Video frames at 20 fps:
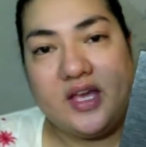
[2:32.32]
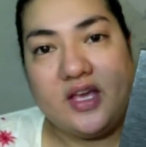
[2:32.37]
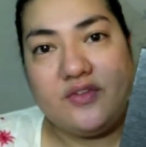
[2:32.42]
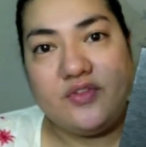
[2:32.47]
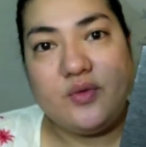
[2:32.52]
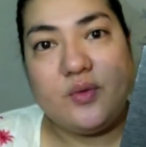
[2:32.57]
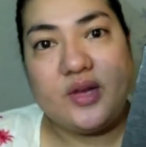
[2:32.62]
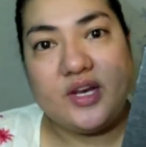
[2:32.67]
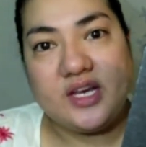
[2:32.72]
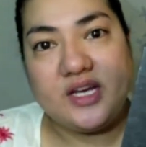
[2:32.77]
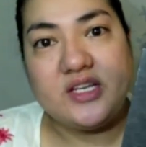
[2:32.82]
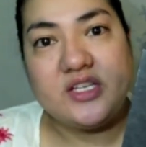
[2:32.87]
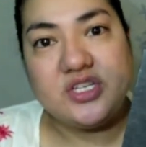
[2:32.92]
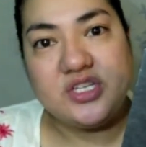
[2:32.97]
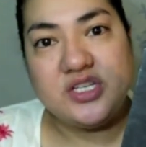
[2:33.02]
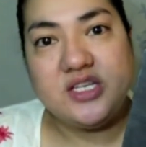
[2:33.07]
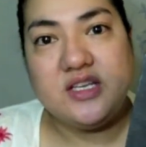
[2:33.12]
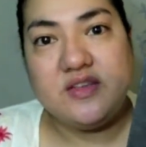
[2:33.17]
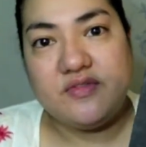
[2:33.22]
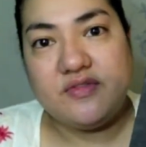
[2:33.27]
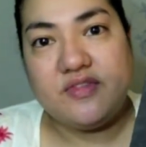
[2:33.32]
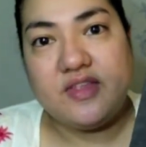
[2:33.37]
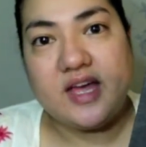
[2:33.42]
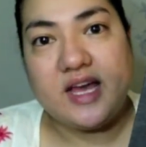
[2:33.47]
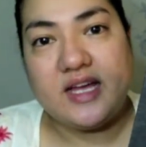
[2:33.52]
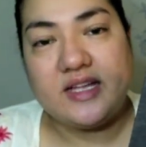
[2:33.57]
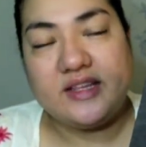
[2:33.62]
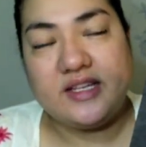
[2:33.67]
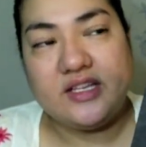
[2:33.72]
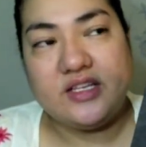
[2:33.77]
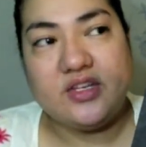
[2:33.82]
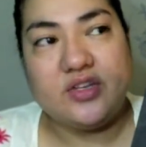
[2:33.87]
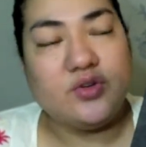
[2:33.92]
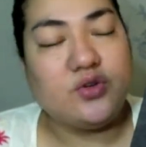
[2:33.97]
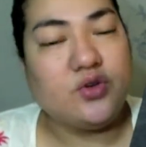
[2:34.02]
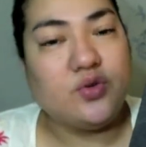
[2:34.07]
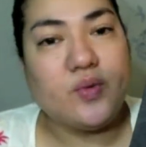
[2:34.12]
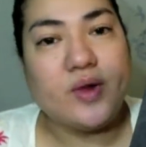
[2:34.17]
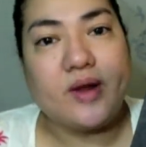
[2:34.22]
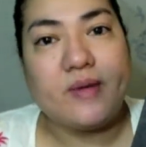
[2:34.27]
you want to achieve that and
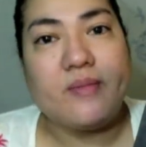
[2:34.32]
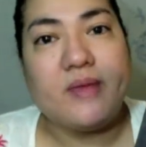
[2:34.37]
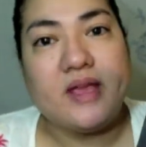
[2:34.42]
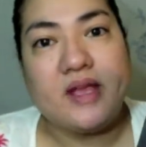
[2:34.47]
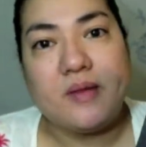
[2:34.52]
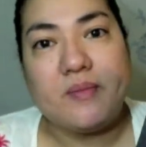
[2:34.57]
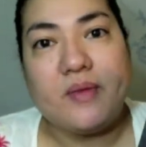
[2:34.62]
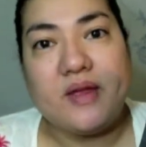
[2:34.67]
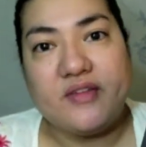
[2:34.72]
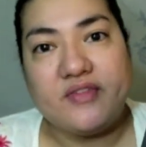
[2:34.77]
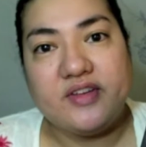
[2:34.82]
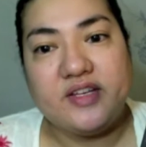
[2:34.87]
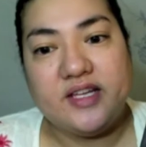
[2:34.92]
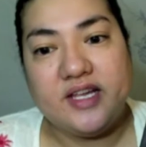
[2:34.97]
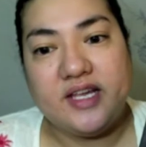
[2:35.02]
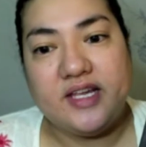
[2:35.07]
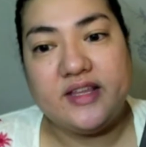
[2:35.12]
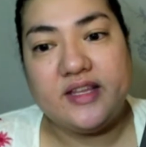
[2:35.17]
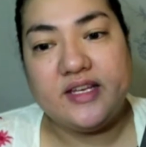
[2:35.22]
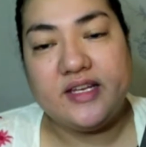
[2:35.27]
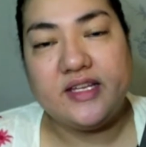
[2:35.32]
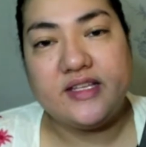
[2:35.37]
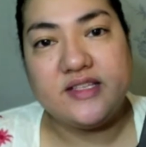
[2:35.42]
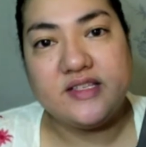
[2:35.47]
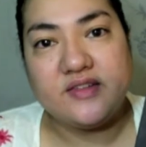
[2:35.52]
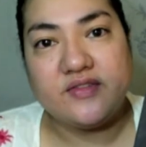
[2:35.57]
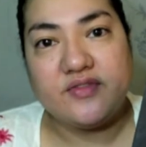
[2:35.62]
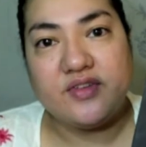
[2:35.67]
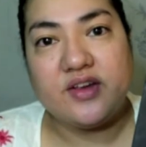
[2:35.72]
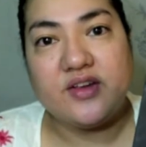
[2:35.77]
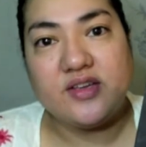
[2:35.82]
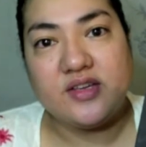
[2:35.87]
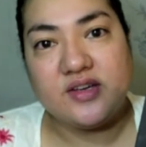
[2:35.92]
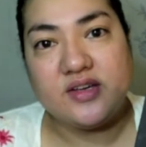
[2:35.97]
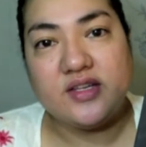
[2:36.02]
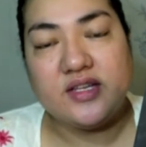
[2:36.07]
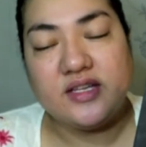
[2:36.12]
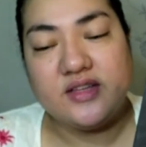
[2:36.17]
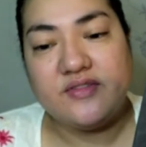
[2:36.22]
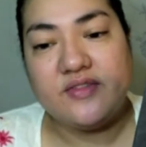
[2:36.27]
you wear makeup every day, then it's a very
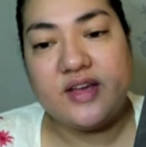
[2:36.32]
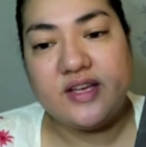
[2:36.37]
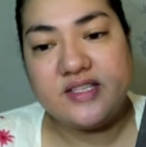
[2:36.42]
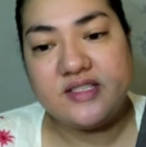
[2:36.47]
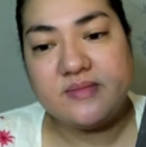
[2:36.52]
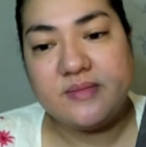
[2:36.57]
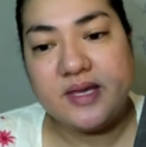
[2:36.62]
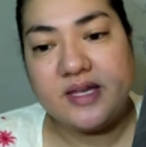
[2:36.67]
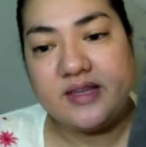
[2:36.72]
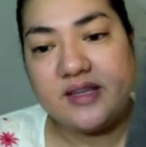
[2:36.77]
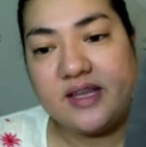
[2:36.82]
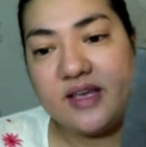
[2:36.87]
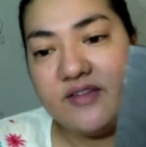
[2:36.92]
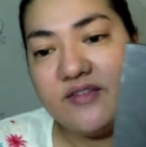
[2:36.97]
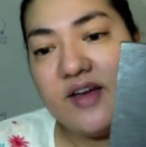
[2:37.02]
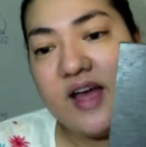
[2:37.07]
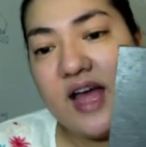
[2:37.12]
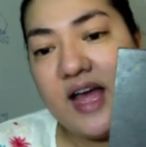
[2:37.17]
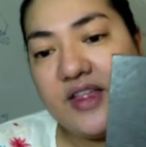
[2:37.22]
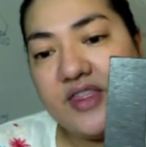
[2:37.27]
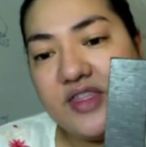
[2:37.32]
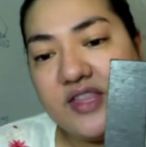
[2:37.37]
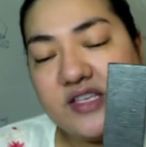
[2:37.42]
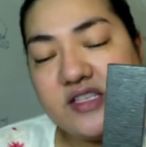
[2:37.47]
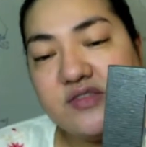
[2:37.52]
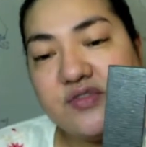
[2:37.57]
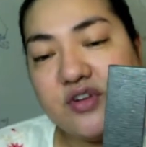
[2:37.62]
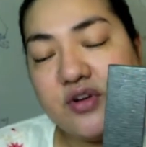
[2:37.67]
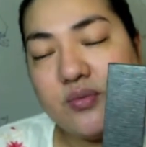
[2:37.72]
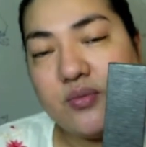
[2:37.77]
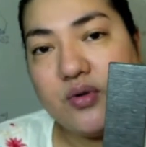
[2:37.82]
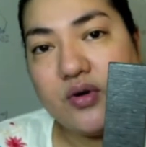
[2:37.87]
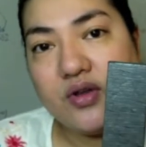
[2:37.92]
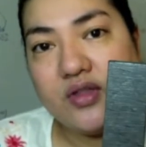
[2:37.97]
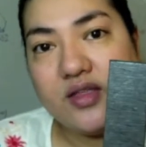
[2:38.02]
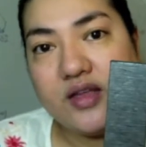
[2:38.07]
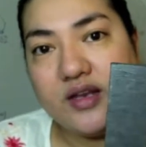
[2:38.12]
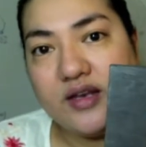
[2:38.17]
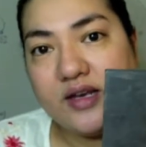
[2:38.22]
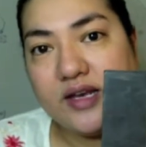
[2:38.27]
good investment. I've had this for more
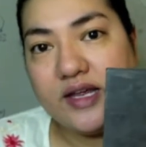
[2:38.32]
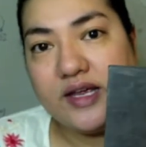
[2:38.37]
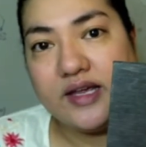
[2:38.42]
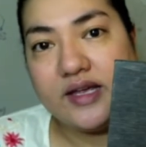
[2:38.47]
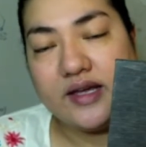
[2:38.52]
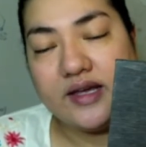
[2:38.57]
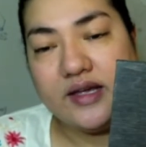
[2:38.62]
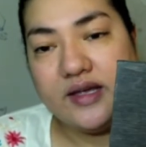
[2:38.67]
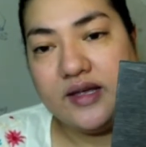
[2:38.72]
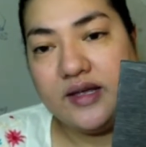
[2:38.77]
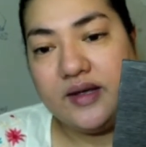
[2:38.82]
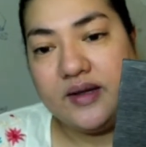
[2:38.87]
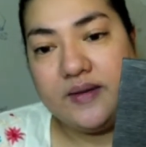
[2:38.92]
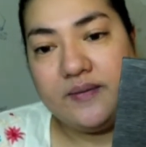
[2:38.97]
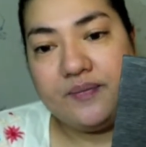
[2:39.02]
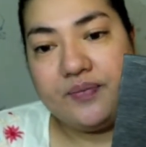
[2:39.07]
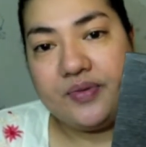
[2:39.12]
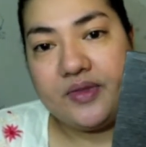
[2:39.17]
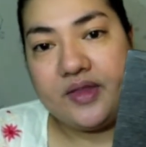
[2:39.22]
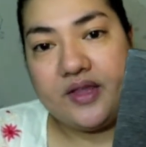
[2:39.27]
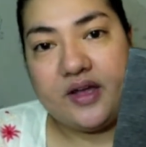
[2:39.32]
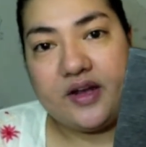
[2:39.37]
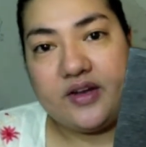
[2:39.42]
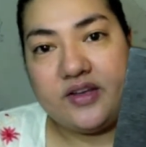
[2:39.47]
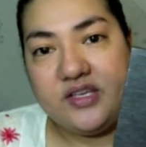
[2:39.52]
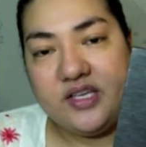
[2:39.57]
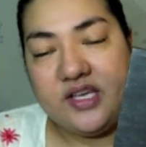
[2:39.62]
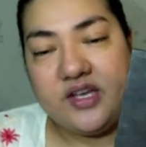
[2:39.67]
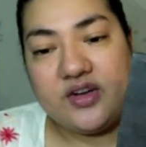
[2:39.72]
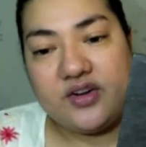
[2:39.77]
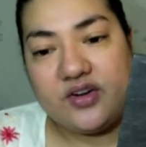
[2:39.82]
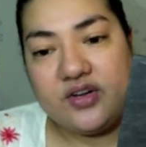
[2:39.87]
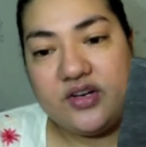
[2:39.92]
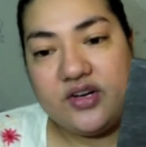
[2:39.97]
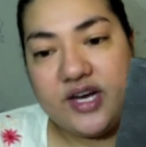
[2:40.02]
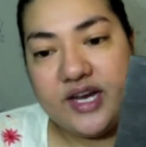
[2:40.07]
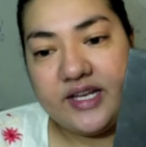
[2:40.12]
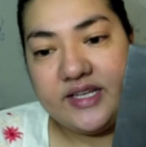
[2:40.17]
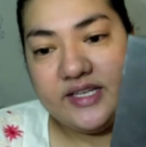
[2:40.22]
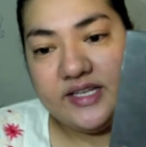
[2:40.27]
than like a year
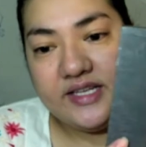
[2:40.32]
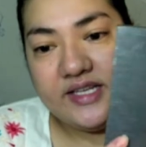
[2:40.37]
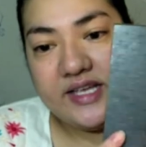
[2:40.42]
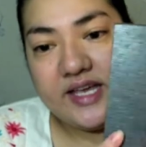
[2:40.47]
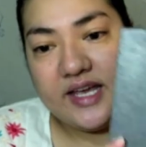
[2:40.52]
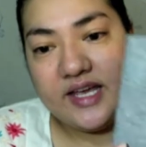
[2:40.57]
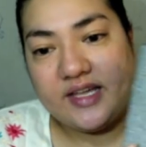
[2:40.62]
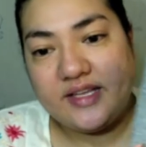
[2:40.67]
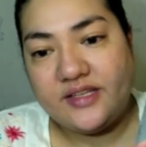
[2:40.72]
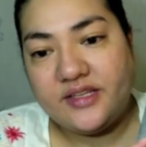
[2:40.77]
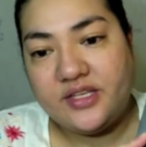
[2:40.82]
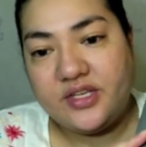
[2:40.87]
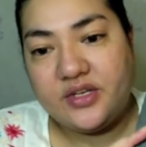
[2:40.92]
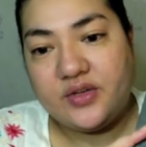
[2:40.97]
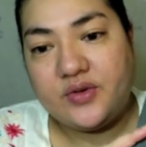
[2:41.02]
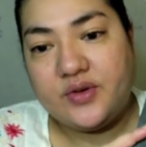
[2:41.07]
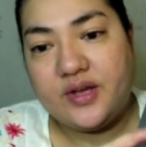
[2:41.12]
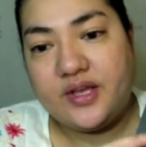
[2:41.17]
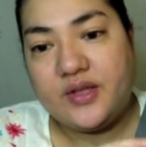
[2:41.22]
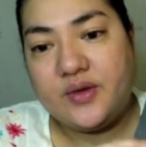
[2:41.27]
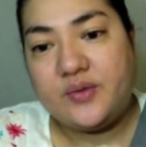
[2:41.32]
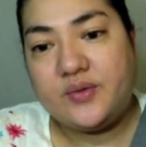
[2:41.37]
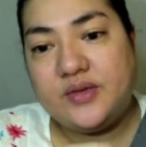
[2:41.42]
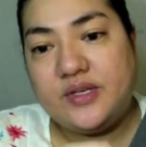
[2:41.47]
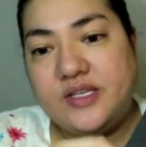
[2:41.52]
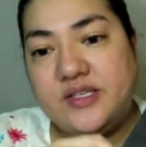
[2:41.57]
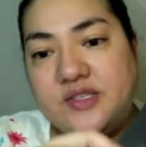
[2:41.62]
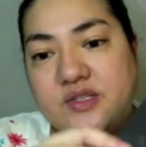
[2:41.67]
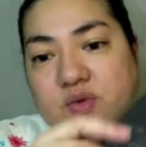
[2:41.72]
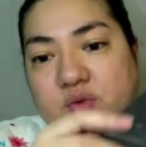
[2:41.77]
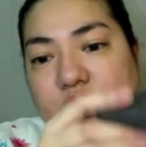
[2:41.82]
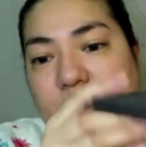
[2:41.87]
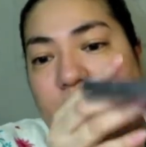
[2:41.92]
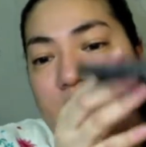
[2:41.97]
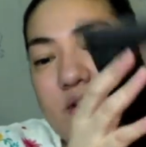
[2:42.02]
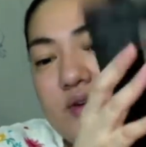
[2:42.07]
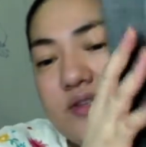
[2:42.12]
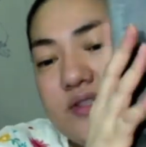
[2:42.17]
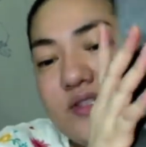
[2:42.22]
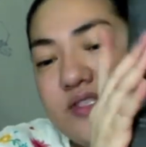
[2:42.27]
already, and I only scoop
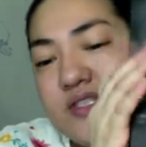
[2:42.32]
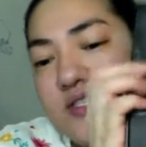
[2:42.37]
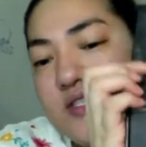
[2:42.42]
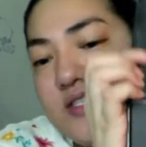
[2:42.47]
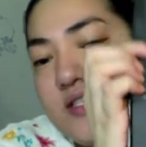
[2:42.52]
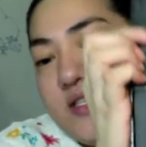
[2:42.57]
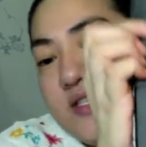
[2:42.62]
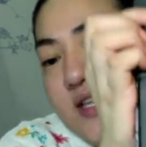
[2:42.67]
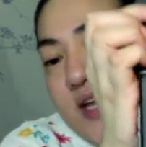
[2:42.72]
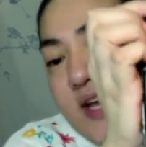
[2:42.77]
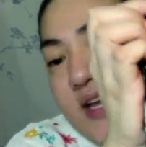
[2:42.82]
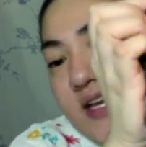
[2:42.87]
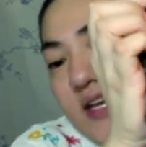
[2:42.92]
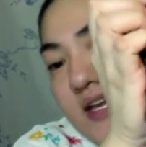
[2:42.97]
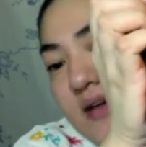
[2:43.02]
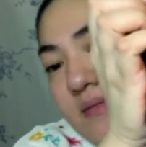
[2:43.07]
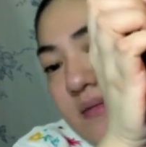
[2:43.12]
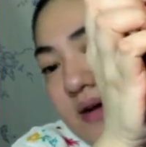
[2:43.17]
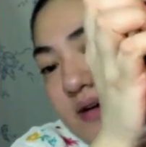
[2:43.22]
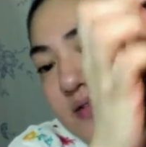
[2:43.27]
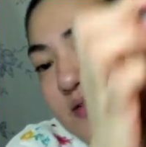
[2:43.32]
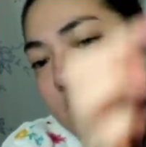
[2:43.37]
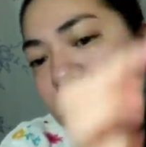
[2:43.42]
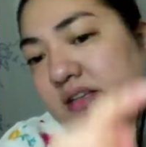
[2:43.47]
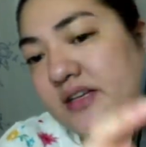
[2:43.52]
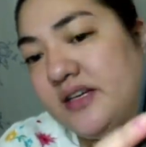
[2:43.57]
out just a tiny amount